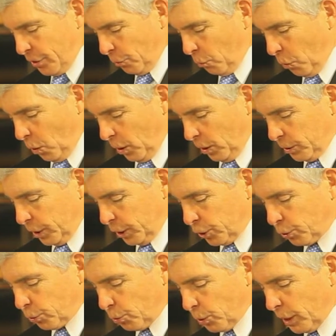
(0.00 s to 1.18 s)
the world is
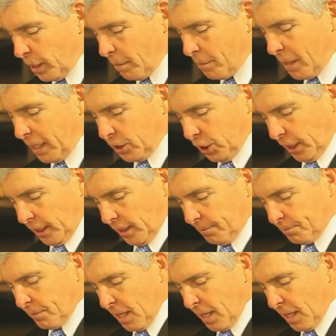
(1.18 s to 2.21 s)
truly amazing.